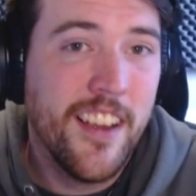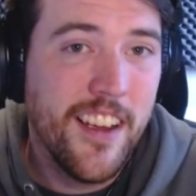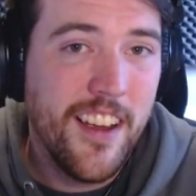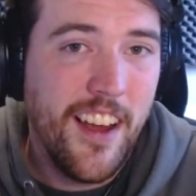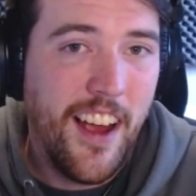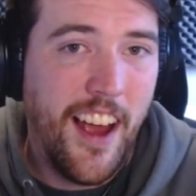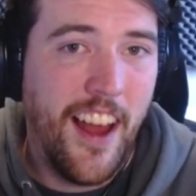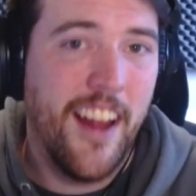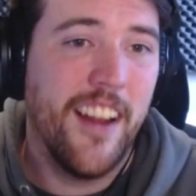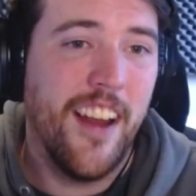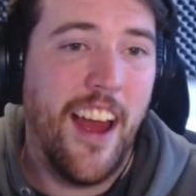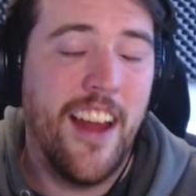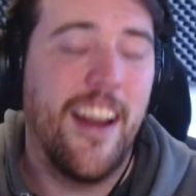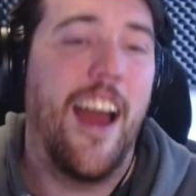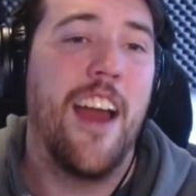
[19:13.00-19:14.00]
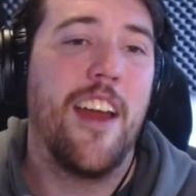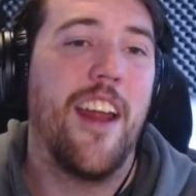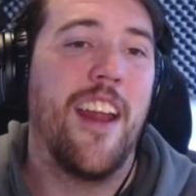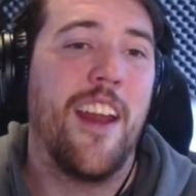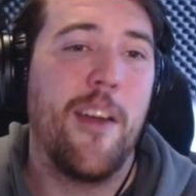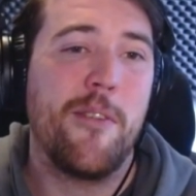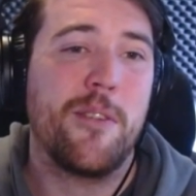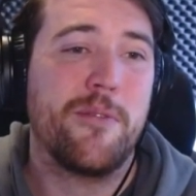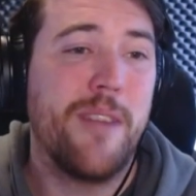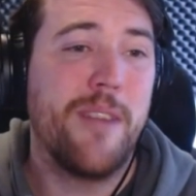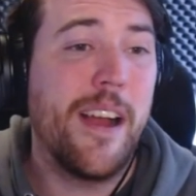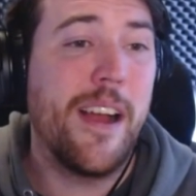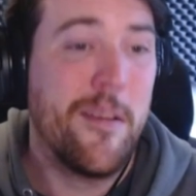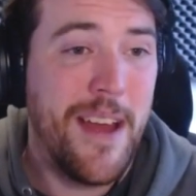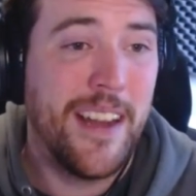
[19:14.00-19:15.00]
and I would
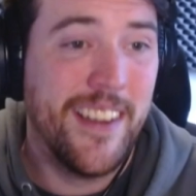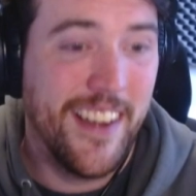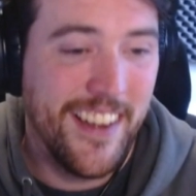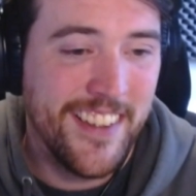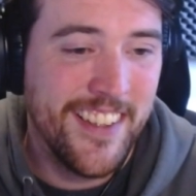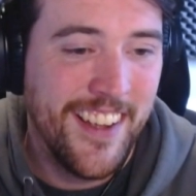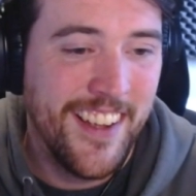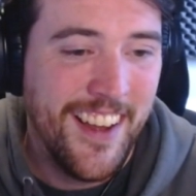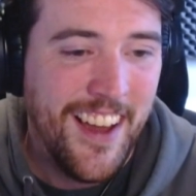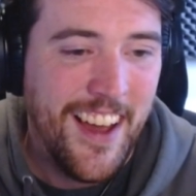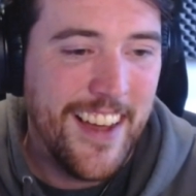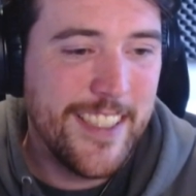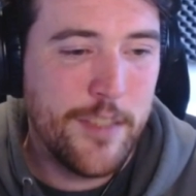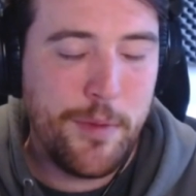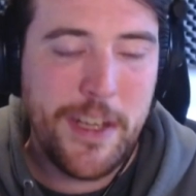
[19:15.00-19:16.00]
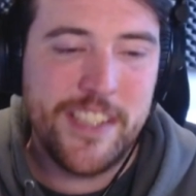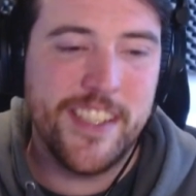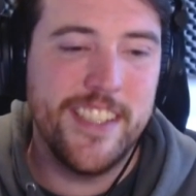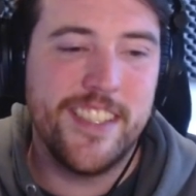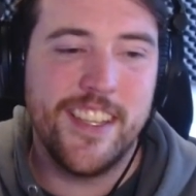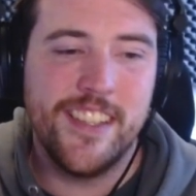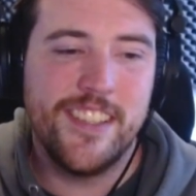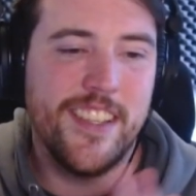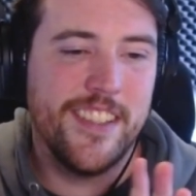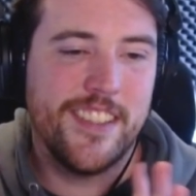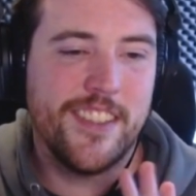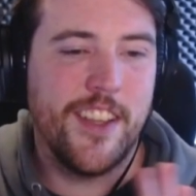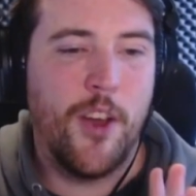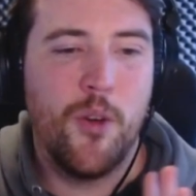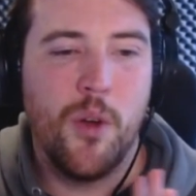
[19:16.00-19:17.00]
recommend it, especially since it's
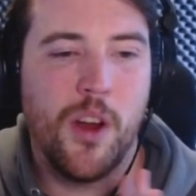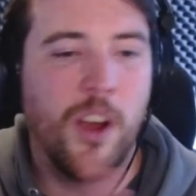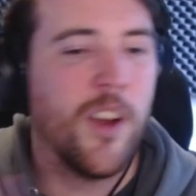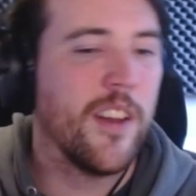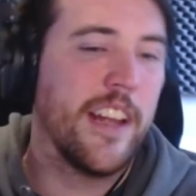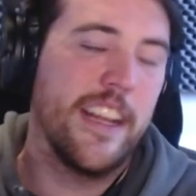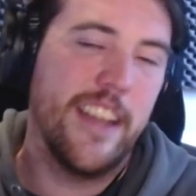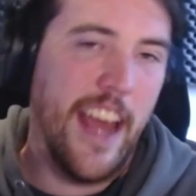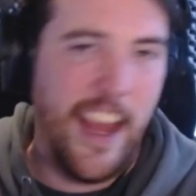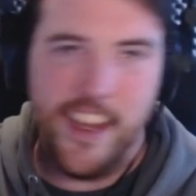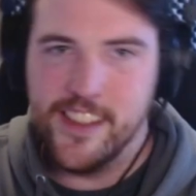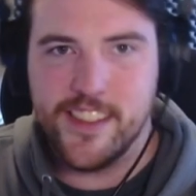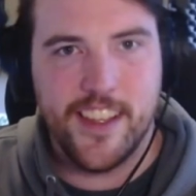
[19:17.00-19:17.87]
so early days.